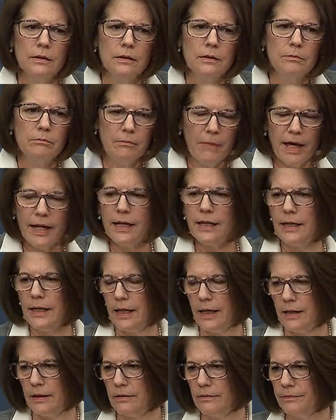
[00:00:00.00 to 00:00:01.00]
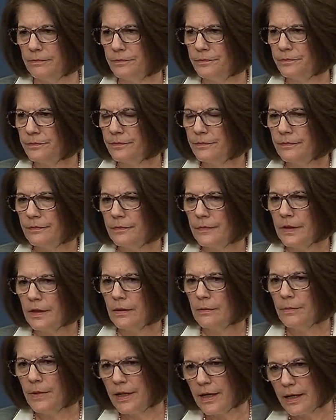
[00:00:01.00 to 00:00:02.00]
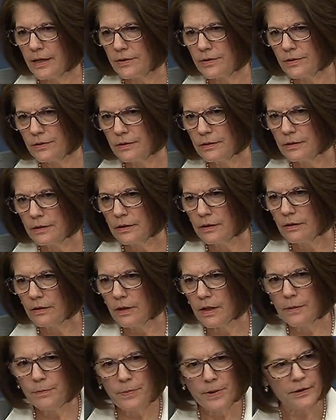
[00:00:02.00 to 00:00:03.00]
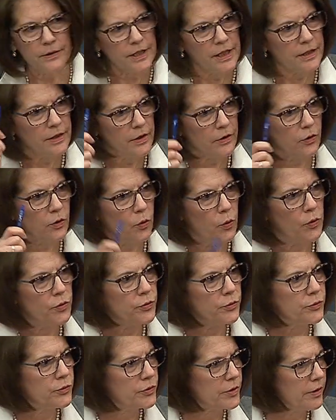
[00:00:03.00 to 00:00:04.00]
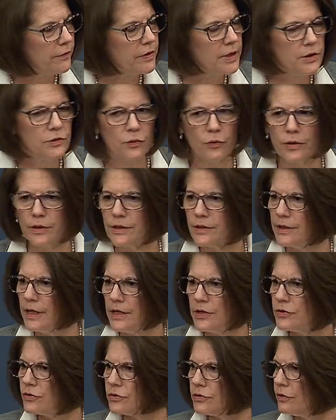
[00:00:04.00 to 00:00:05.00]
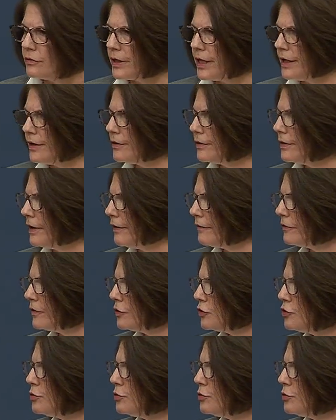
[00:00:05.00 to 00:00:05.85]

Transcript: Medicaid because the billionaire owners of these organizations don't care enough to